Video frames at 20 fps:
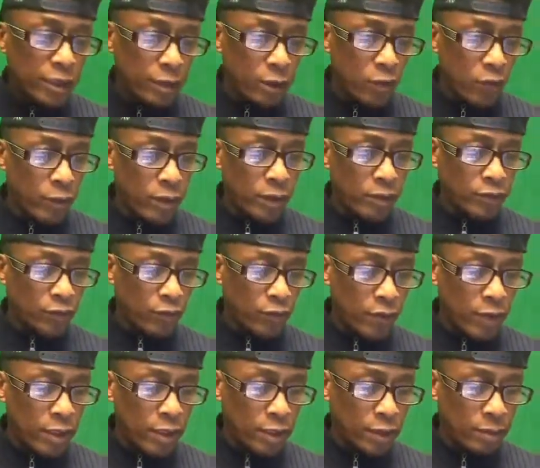the green
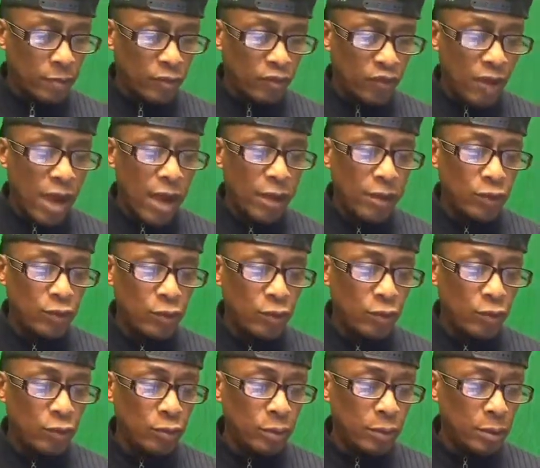screen because I'm trying to
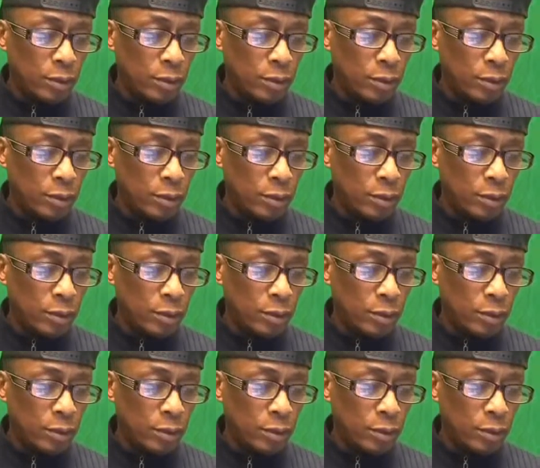do